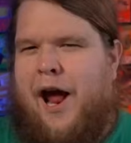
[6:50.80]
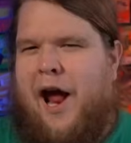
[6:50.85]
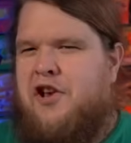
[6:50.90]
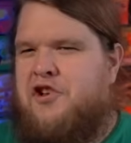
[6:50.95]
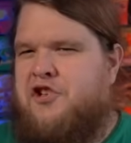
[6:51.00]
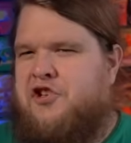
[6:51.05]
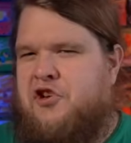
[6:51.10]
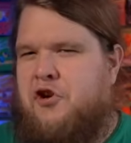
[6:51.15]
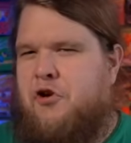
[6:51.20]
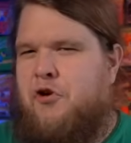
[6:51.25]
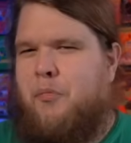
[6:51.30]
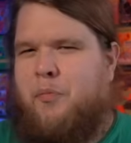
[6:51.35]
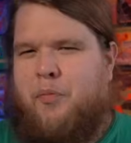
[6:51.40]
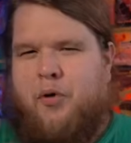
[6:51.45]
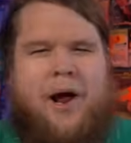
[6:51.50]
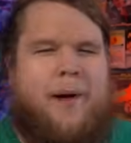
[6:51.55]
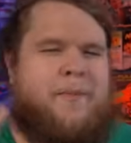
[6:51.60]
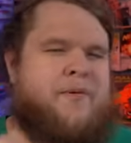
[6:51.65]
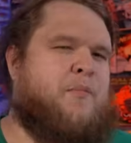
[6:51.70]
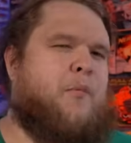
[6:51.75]
And two,
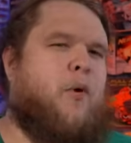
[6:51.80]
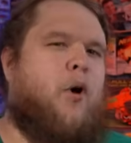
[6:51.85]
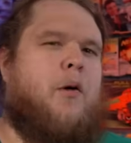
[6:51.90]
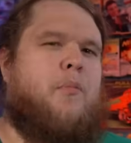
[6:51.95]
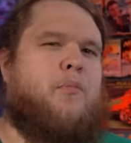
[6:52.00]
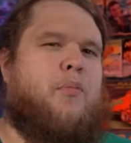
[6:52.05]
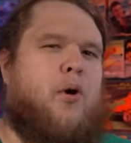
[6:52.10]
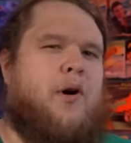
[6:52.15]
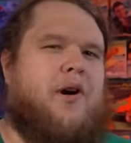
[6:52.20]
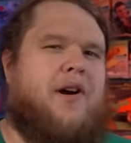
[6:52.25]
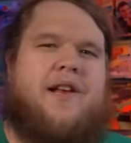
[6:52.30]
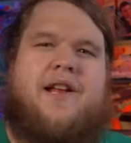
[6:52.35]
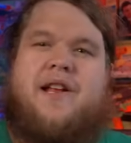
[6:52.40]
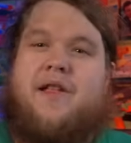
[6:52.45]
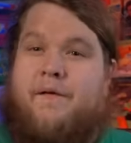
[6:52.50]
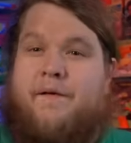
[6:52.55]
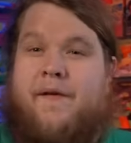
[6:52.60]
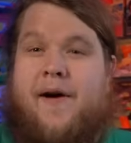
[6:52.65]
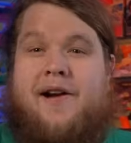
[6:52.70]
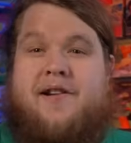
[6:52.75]
perhaps more importantly, the
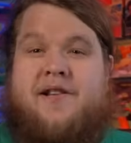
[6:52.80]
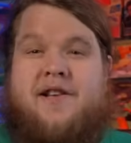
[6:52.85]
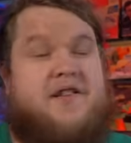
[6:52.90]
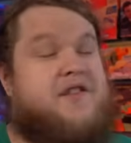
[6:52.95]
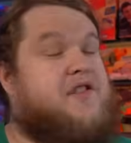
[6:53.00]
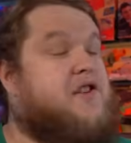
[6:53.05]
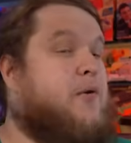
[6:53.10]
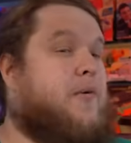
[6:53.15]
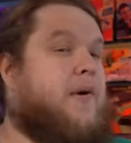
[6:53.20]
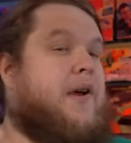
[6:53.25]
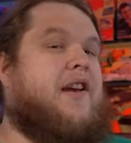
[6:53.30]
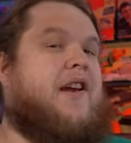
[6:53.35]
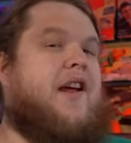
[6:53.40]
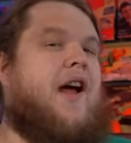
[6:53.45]
fact is you can